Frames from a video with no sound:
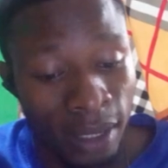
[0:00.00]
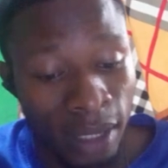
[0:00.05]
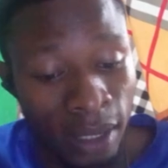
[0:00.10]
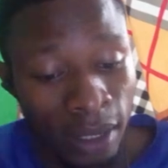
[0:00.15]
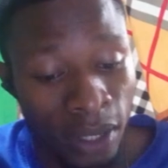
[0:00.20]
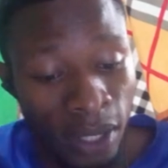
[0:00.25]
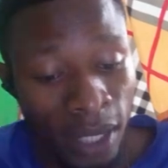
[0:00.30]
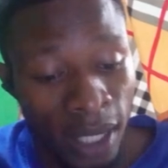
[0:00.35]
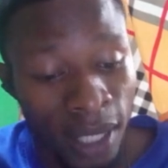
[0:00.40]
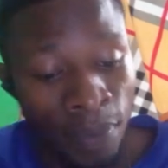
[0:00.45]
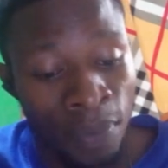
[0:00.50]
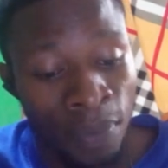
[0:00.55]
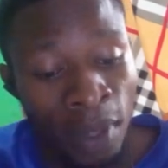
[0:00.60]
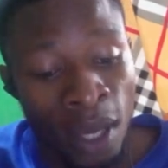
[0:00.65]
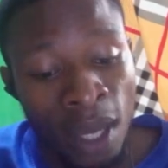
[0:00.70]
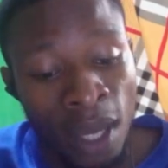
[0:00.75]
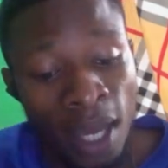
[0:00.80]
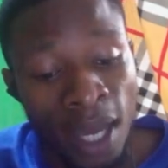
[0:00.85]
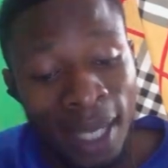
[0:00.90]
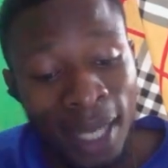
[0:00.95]
Okay,
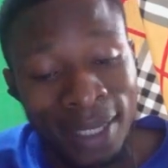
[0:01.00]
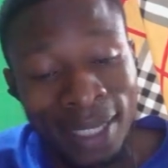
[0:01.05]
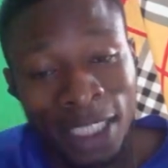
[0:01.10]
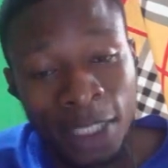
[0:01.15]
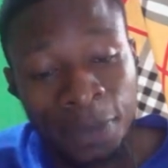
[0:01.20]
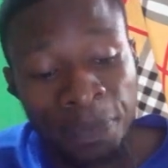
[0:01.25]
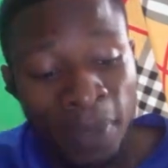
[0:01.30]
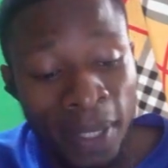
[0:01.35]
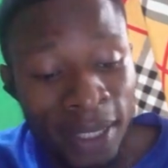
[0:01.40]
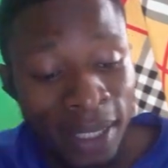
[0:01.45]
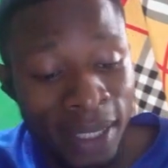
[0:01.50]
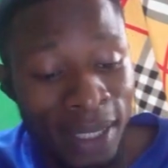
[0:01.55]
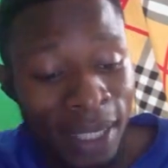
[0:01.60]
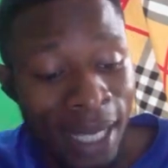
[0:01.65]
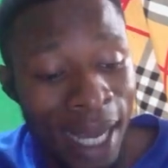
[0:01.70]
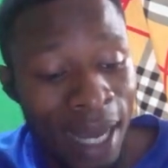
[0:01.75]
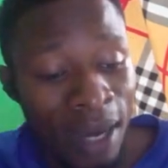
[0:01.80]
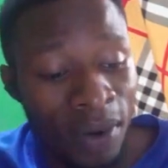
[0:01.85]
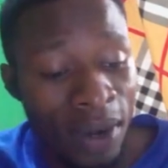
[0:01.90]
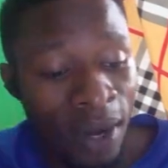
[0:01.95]
it's a
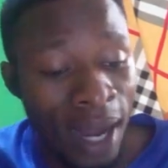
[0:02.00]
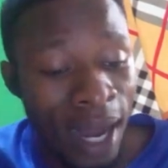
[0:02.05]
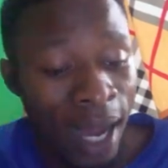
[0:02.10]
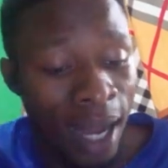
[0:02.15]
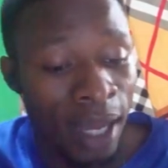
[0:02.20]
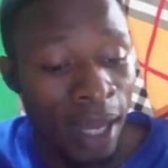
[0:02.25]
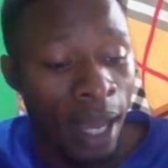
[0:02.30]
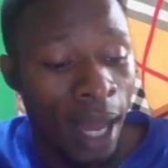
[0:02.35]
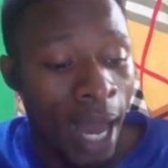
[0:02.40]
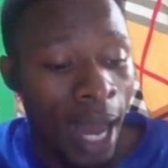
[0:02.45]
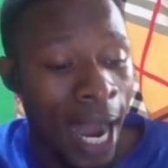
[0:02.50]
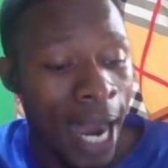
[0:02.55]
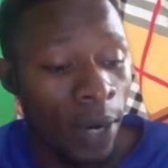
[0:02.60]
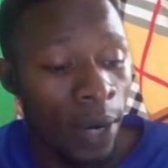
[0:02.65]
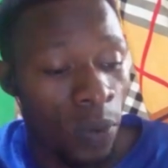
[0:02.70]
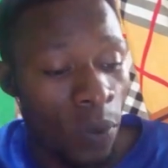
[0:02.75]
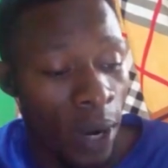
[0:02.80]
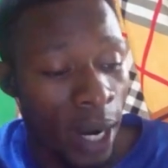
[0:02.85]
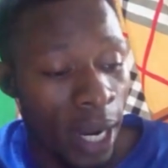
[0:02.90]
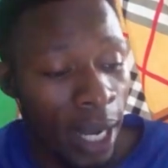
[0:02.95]
special
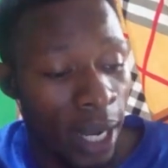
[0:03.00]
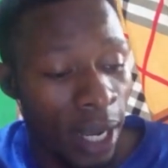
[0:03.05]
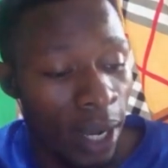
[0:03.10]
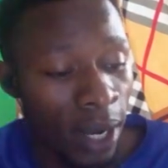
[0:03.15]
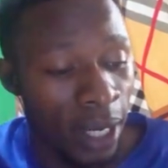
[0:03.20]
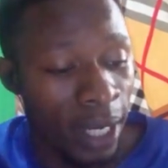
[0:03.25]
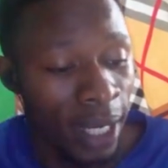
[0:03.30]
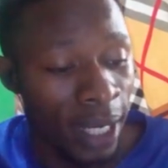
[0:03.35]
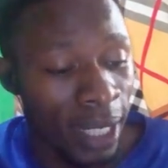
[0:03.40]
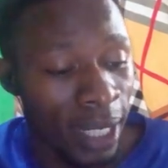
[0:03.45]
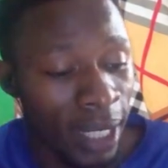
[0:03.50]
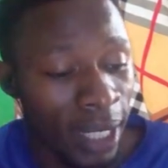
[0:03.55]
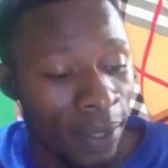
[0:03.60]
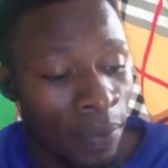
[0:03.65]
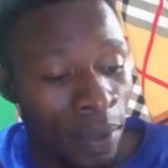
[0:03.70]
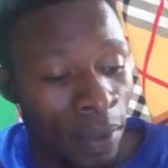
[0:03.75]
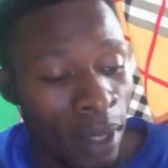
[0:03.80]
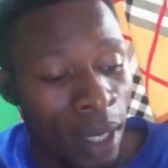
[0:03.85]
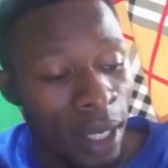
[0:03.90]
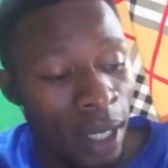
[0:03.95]
hardware, okay,
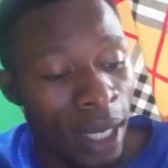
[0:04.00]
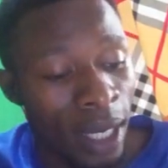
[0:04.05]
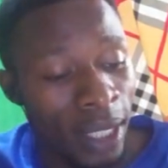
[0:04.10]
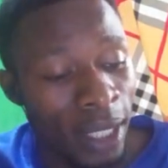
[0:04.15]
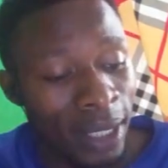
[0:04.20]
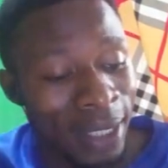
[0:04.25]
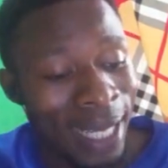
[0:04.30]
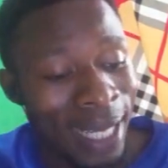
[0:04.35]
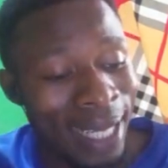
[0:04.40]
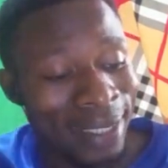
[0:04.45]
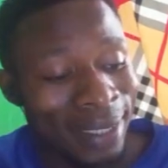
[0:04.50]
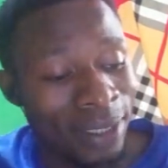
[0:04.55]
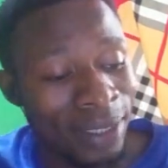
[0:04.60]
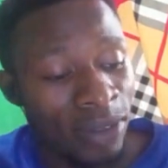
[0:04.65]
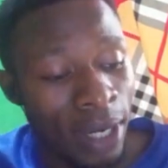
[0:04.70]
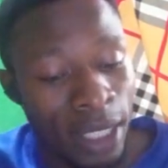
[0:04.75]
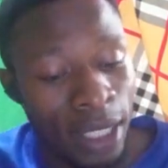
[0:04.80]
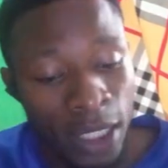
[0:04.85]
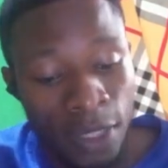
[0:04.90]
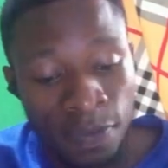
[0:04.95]
that
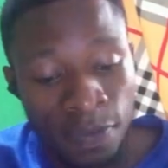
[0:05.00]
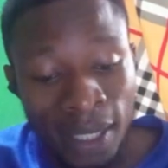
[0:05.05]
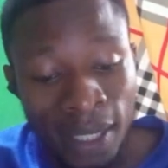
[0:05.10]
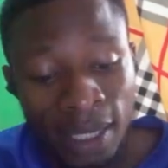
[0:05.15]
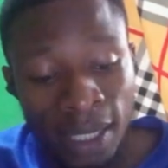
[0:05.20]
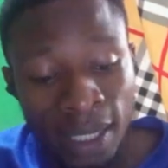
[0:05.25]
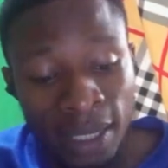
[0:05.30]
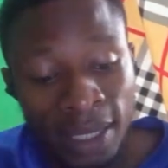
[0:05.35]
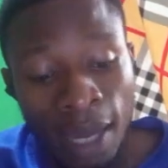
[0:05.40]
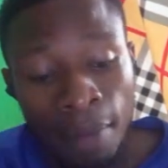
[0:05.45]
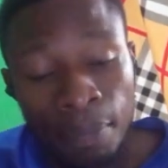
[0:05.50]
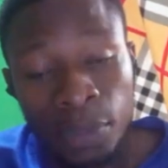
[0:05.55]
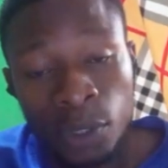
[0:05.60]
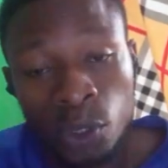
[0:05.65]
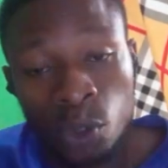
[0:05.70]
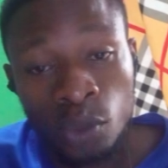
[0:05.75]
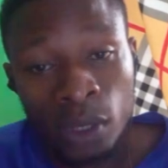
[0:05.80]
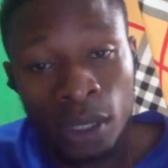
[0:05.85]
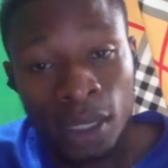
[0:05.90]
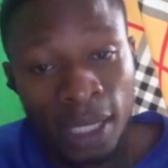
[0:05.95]
transfer data between
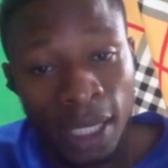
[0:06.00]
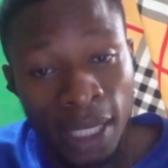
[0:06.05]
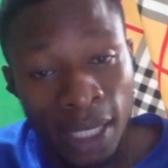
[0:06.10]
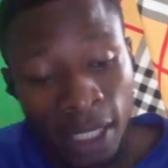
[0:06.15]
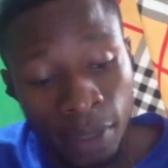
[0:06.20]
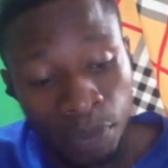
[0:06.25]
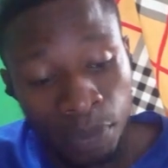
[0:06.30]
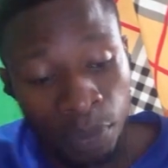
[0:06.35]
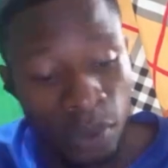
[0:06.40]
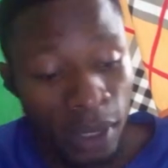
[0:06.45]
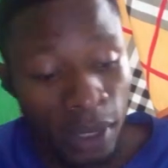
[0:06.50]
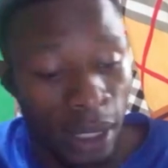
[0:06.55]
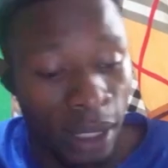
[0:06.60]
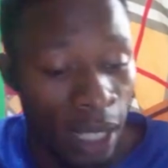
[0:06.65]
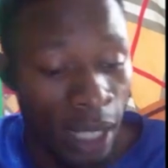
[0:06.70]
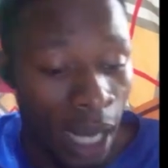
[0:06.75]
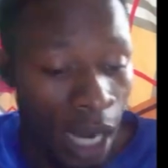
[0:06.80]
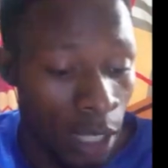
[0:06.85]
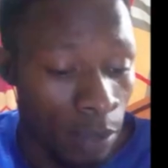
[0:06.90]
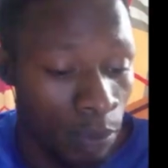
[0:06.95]
the input and
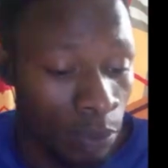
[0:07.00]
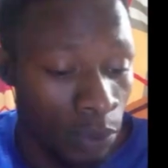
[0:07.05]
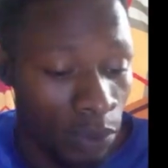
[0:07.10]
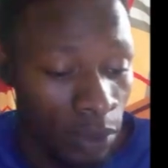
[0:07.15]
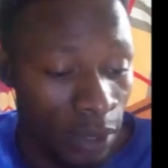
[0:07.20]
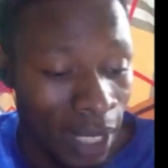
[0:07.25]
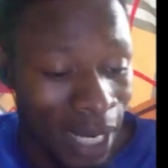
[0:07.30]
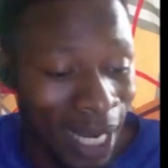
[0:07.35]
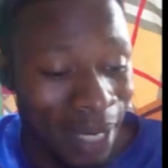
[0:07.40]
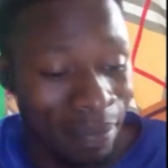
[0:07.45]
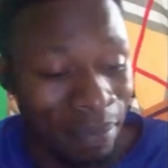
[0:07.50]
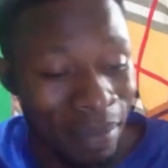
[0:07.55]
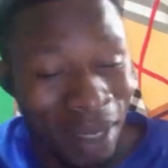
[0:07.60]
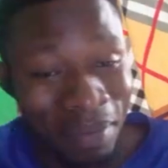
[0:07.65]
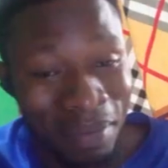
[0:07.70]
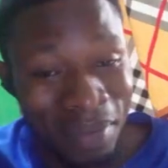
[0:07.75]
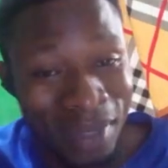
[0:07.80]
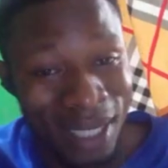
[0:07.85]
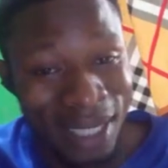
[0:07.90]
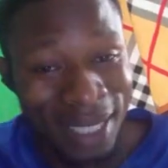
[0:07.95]
output and memory
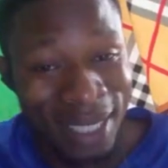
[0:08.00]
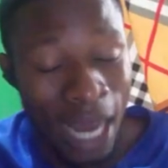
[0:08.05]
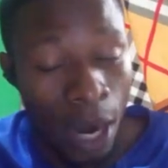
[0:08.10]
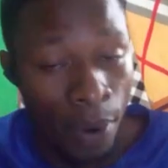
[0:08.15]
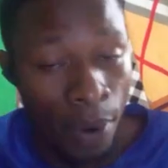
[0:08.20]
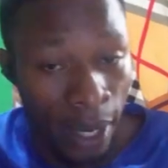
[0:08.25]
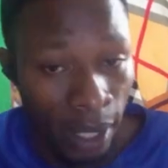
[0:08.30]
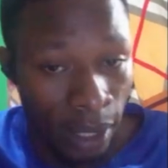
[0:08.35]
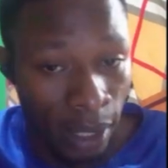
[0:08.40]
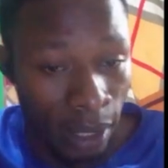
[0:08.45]
directly.